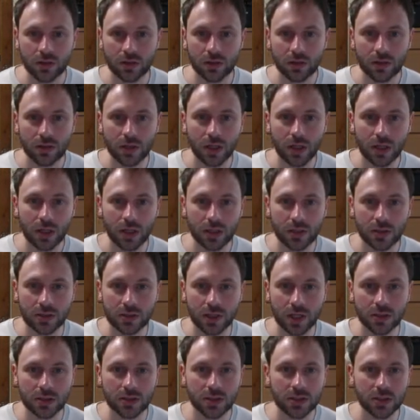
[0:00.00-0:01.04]
And
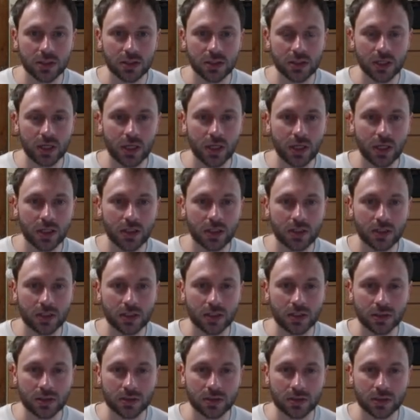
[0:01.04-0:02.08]
actually
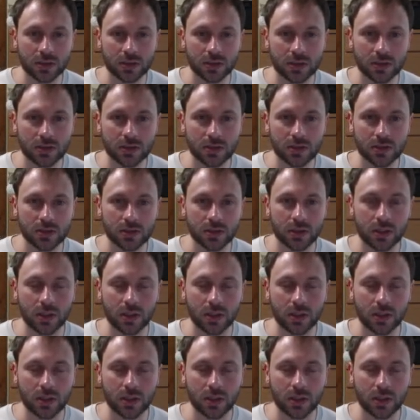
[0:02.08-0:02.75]
I did a